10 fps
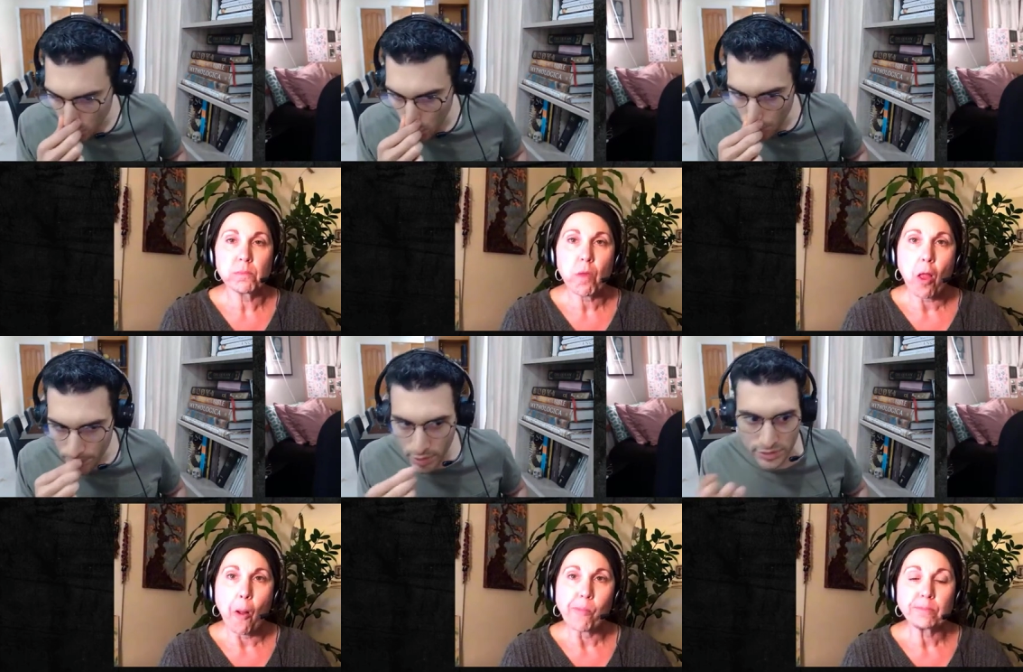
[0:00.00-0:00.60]

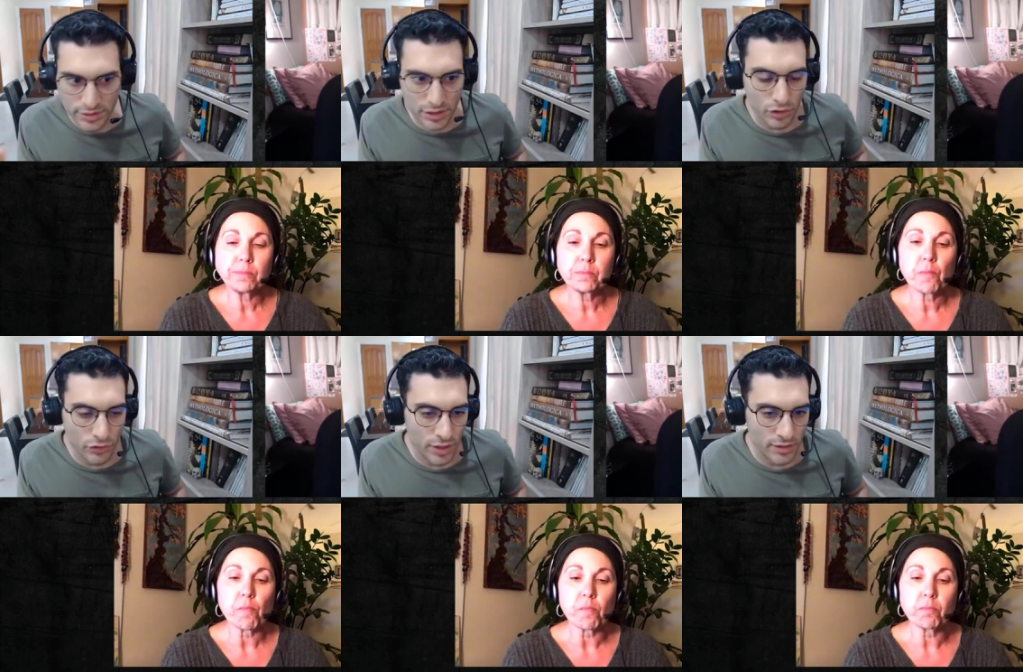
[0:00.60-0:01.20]
Speaker 1: Nope, because
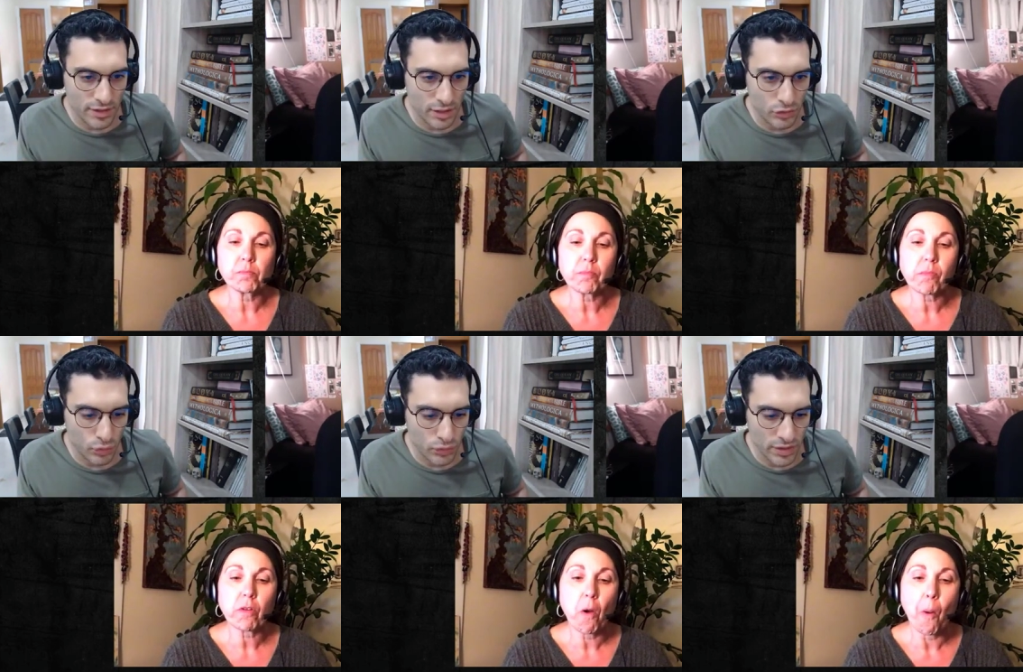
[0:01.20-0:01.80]
then you're
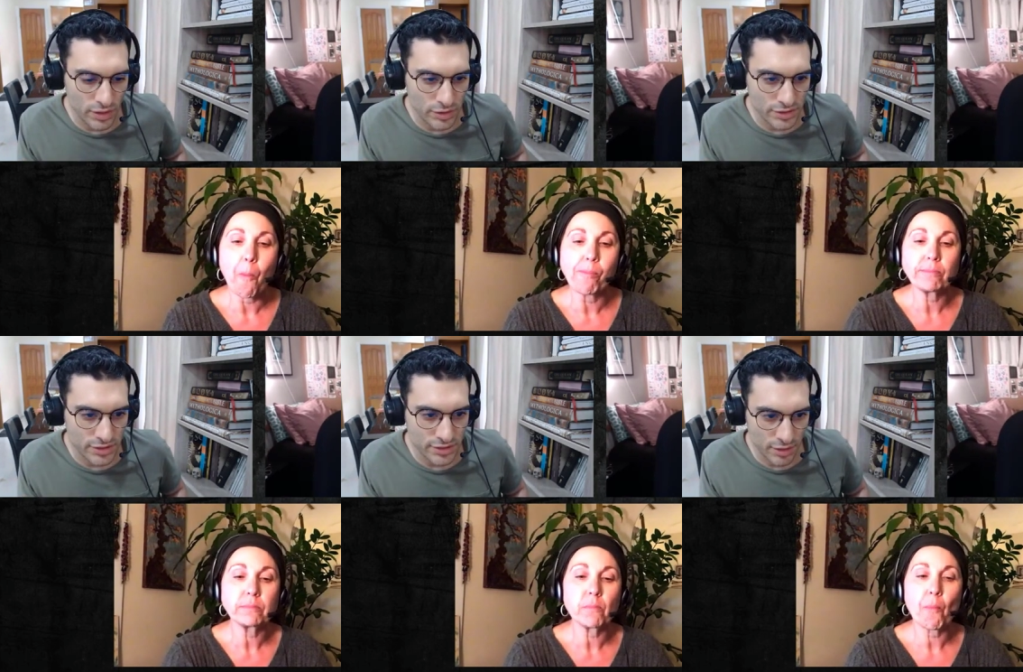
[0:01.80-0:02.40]
creating a
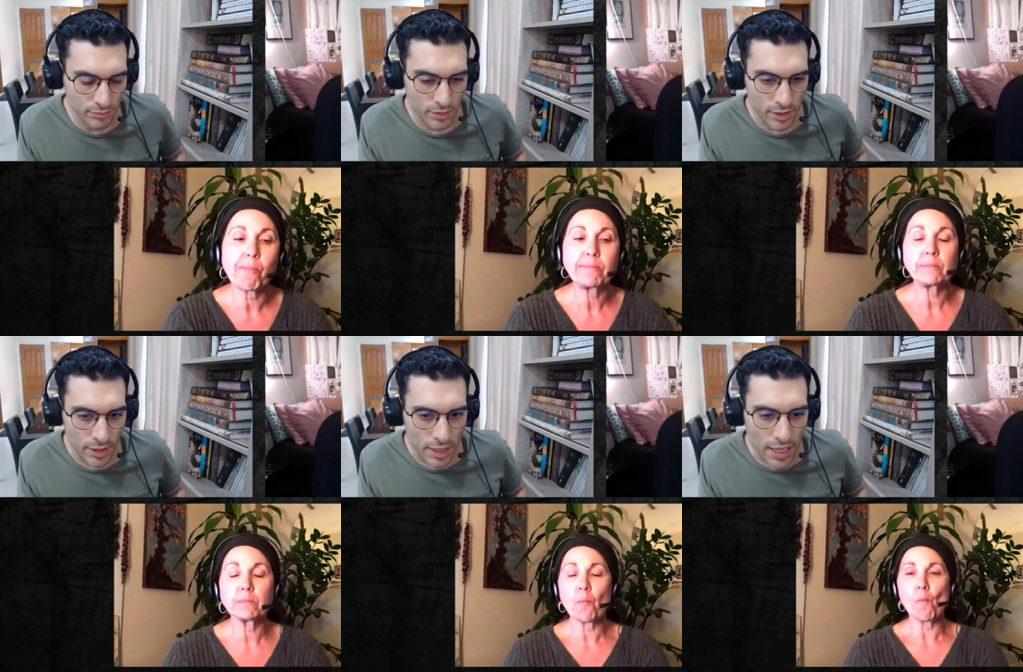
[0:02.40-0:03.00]
two-tier
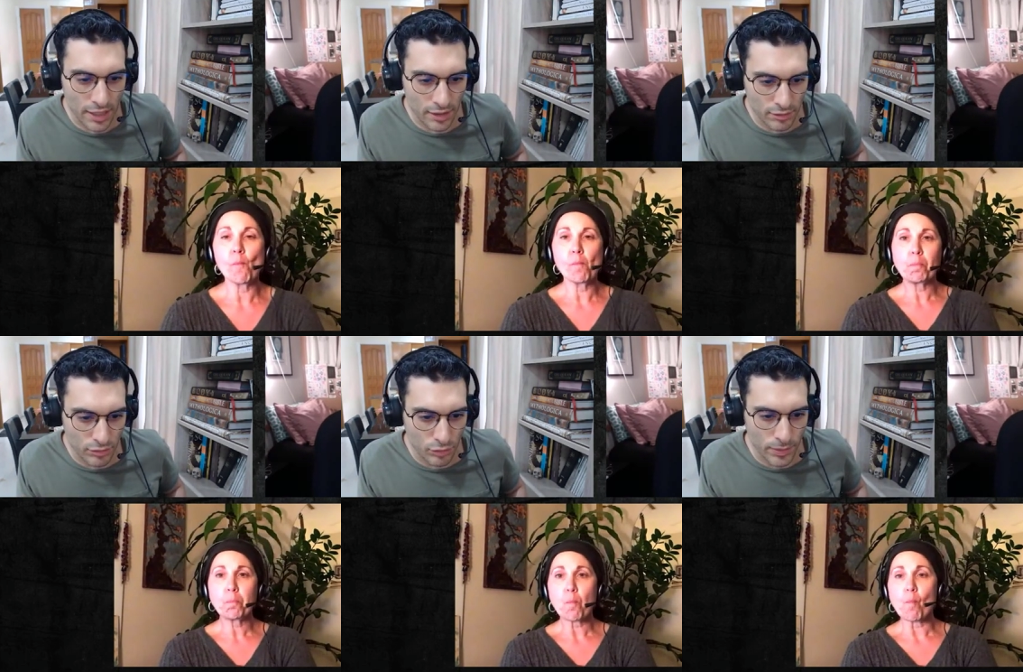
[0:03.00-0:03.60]
system,
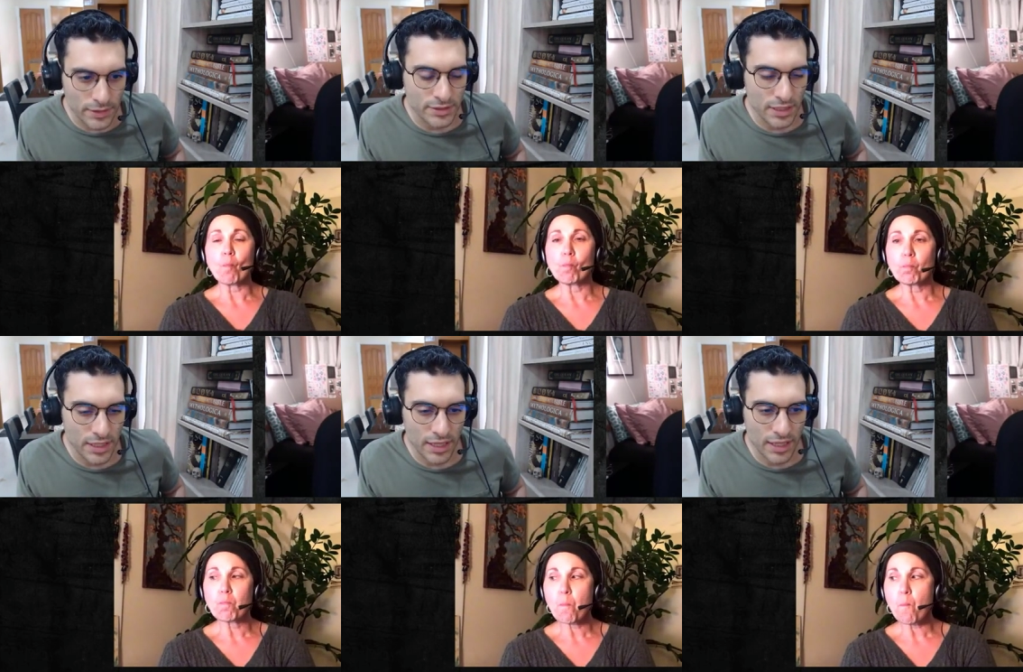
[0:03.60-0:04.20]
and you're
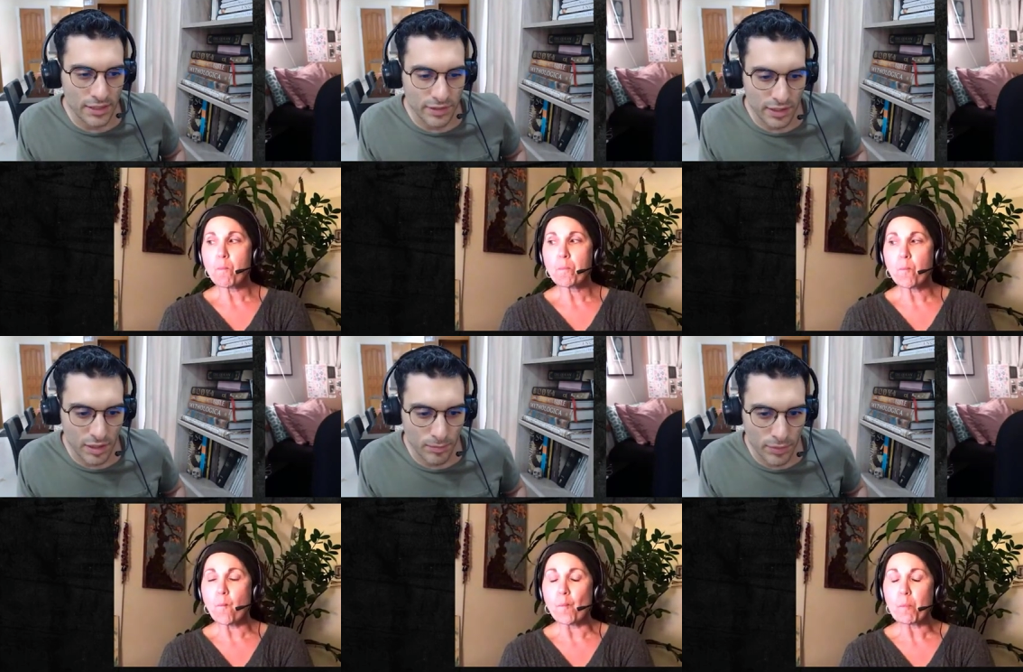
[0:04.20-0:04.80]
basically again
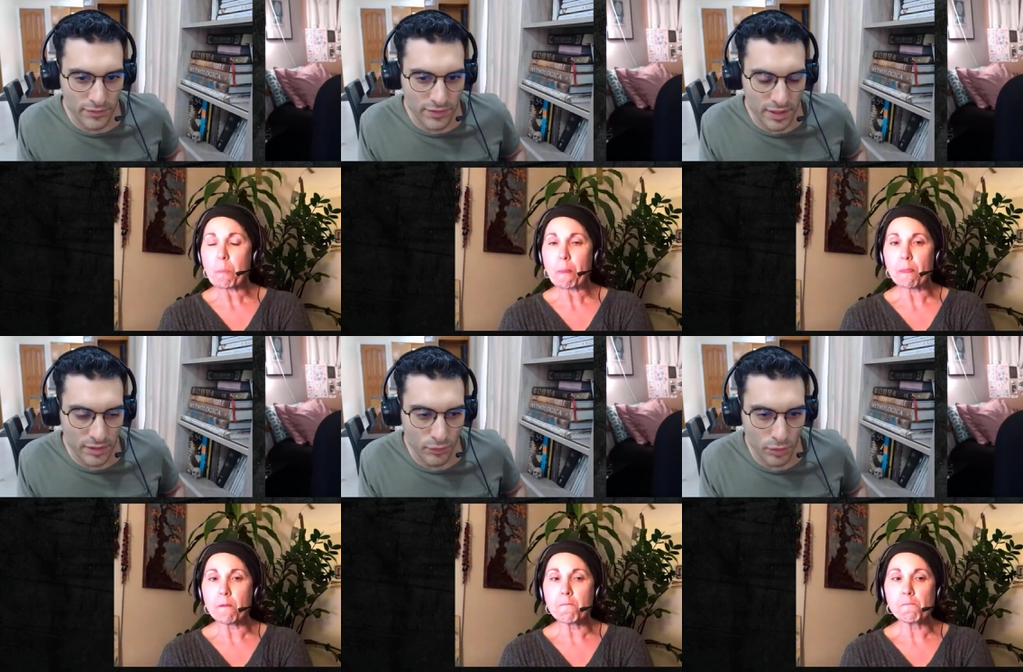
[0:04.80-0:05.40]
setting a
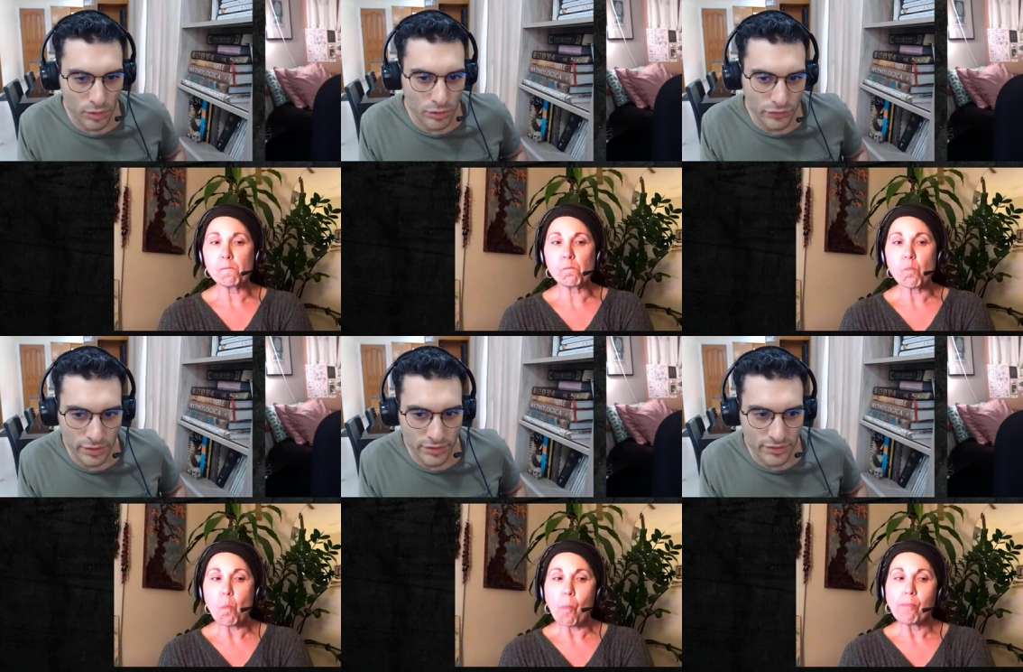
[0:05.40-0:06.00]
precedent for
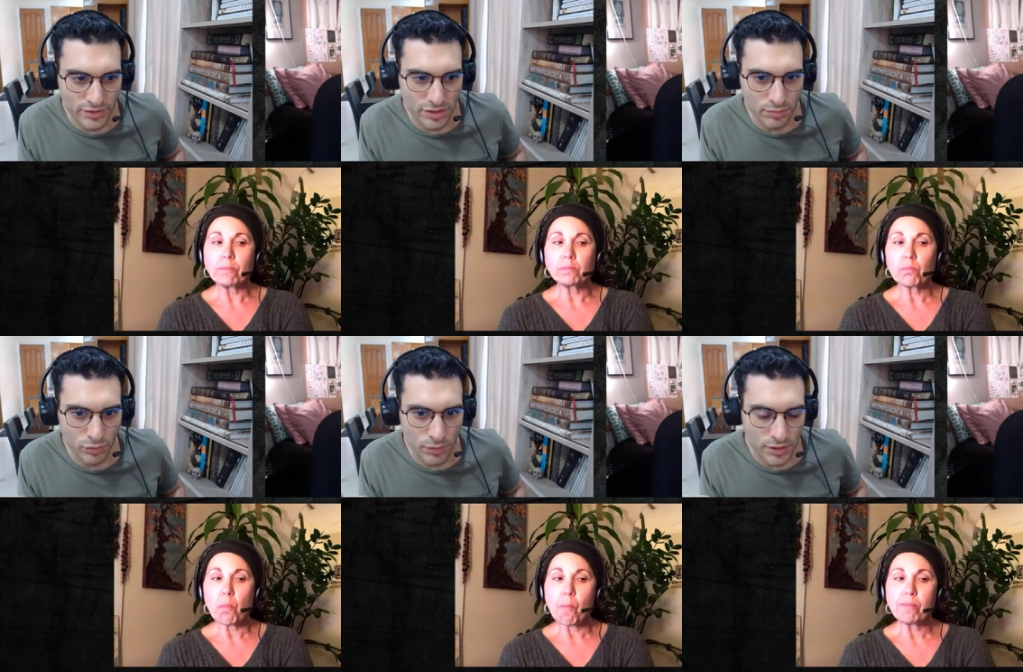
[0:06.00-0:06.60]
your
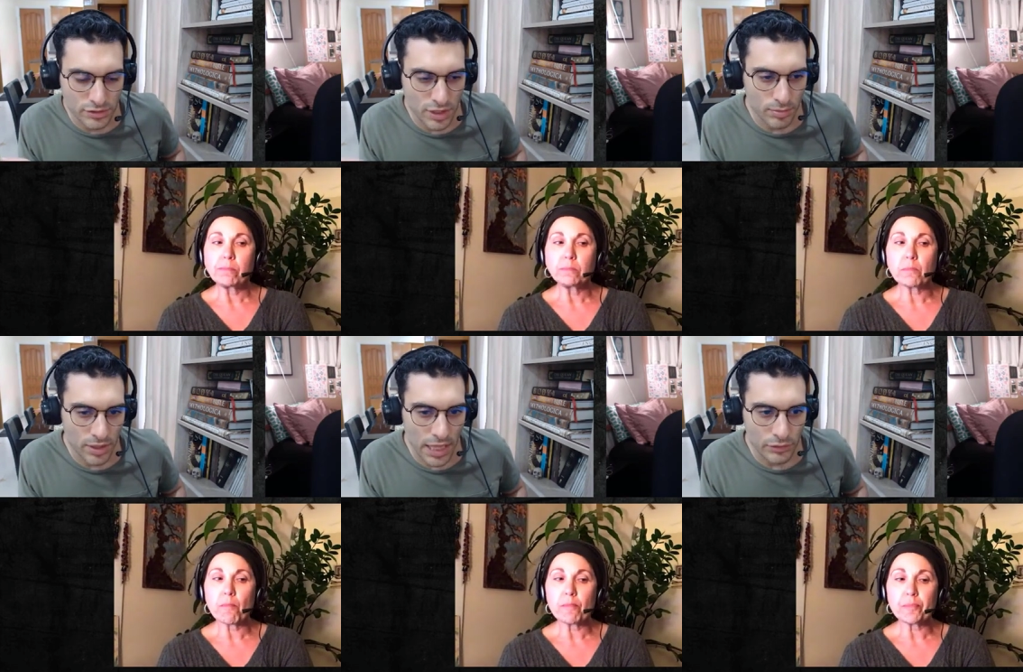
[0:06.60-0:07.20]
citizenship to mean
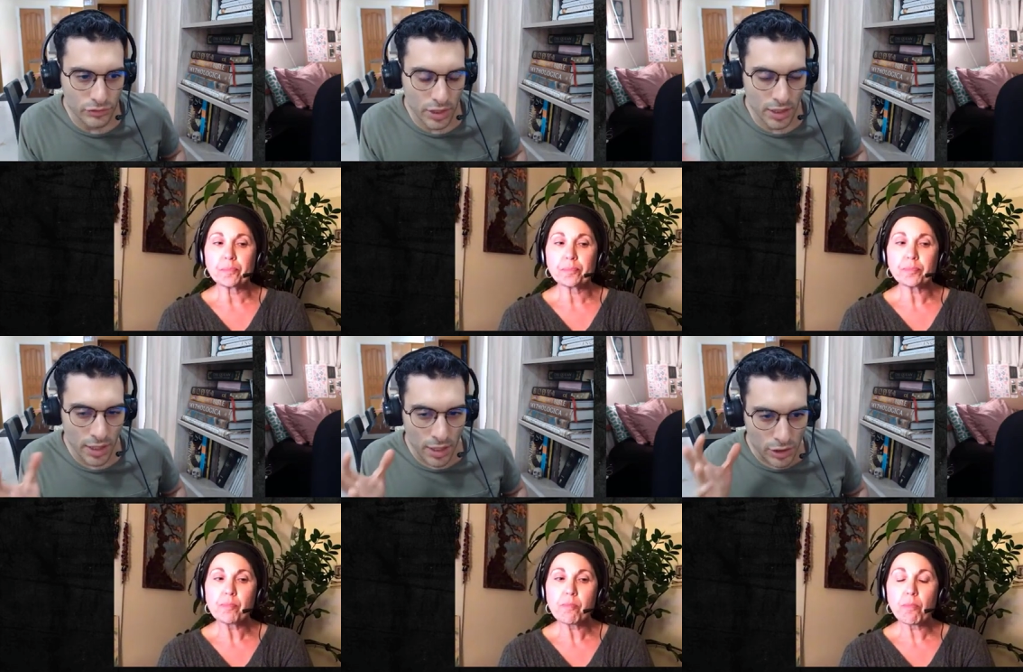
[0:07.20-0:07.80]
something
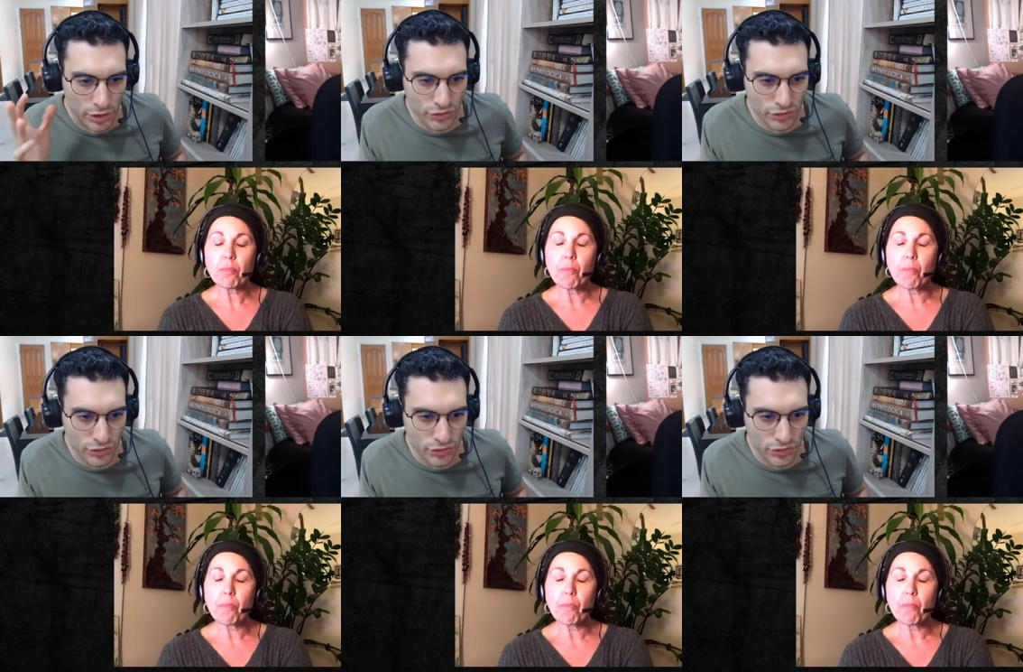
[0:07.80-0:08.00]
else, right?